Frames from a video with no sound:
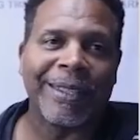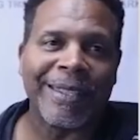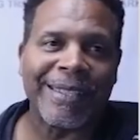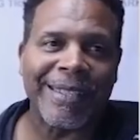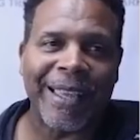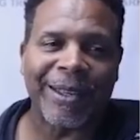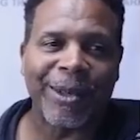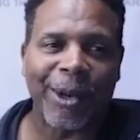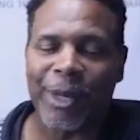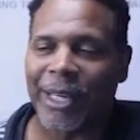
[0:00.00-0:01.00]
Psych,
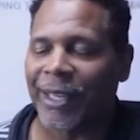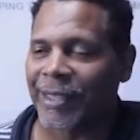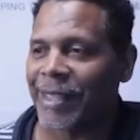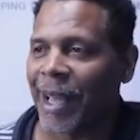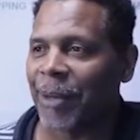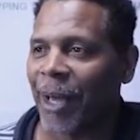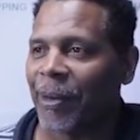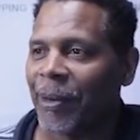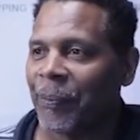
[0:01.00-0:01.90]
no, we didn't get stopped out.